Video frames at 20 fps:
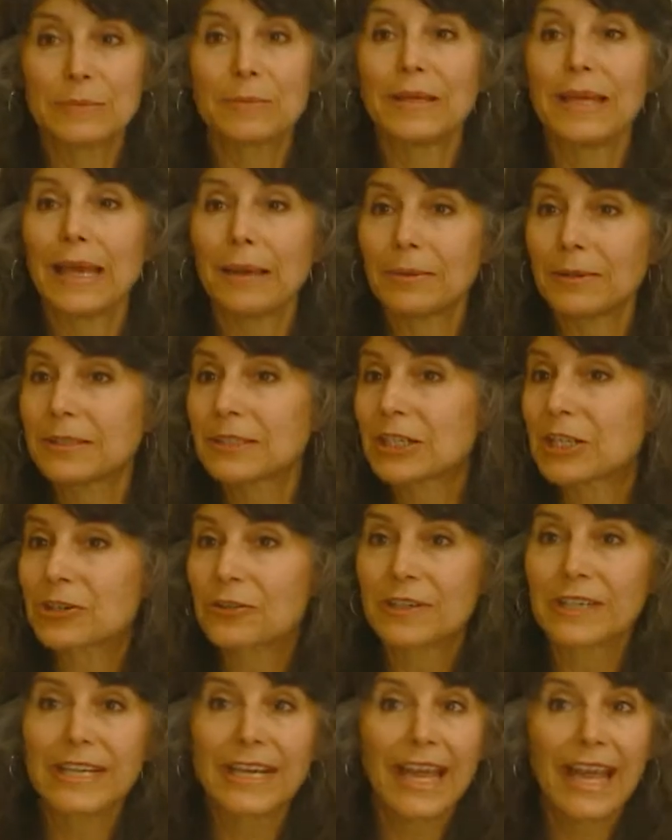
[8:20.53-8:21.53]
be able to
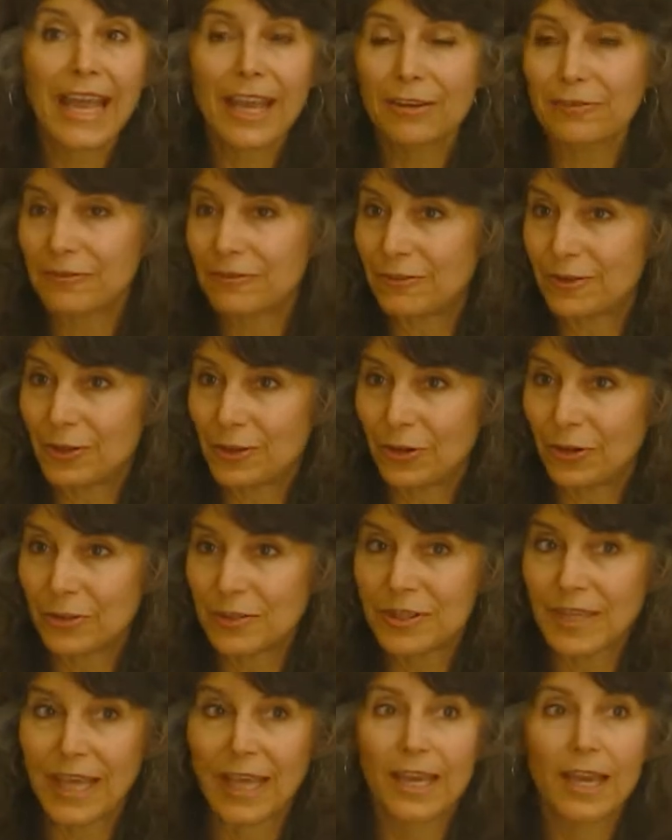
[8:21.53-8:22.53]
create
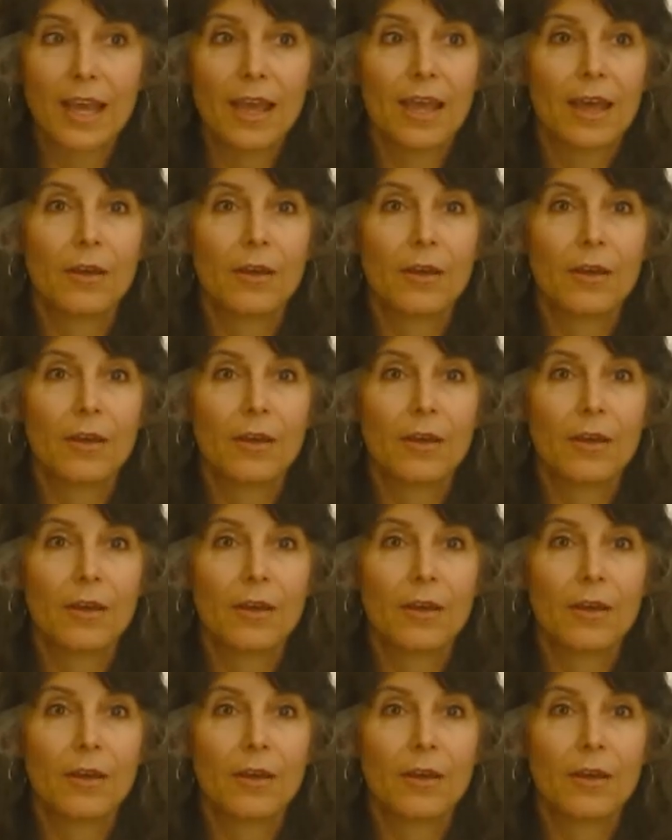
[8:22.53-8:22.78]
foods that